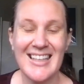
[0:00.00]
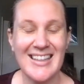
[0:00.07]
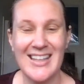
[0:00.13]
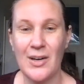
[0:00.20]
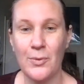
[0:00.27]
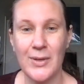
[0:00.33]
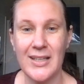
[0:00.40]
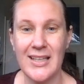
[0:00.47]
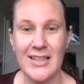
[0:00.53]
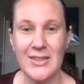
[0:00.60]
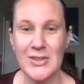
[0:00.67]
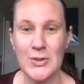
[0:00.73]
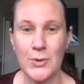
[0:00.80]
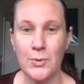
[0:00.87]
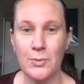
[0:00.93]
that we can
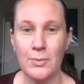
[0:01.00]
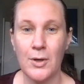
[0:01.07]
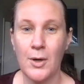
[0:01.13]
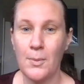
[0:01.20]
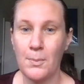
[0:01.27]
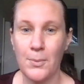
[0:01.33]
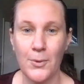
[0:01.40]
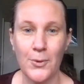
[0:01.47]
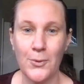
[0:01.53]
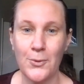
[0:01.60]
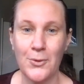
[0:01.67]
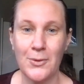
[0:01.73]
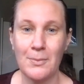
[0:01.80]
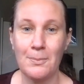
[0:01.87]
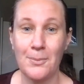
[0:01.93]
still
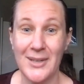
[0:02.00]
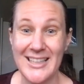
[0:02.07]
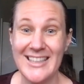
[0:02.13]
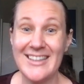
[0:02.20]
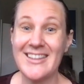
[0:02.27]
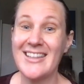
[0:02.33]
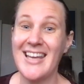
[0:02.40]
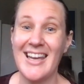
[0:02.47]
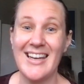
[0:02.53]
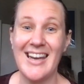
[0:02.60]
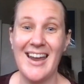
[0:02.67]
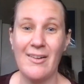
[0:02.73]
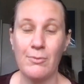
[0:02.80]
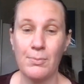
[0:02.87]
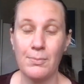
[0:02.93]
breathe and
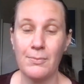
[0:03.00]
have